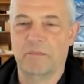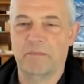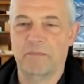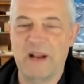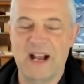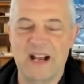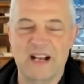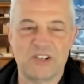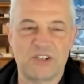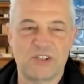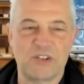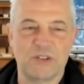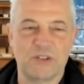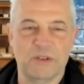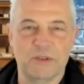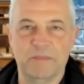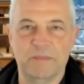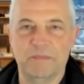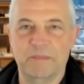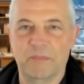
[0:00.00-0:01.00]
bashed
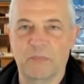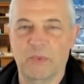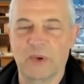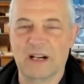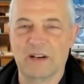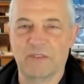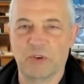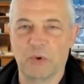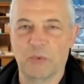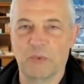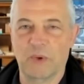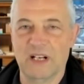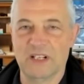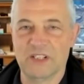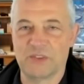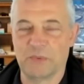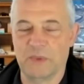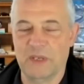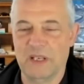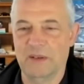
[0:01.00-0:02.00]
or whatever it
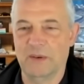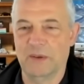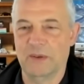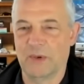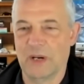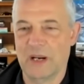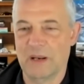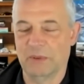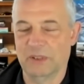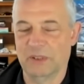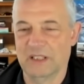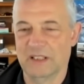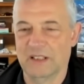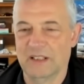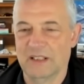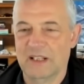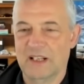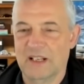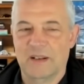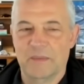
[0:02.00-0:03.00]
was, we were able to
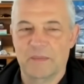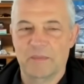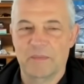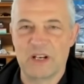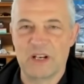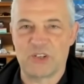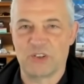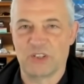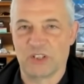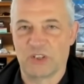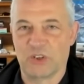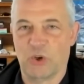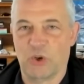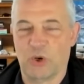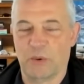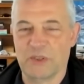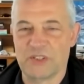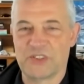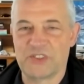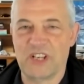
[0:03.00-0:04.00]
make sure the
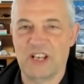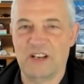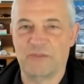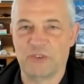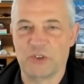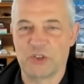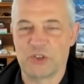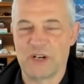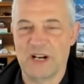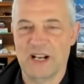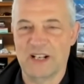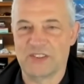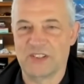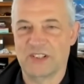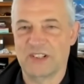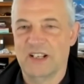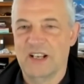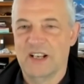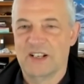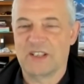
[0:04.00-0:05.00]
core was safe for
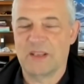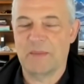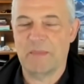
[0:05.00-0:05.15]
transit. So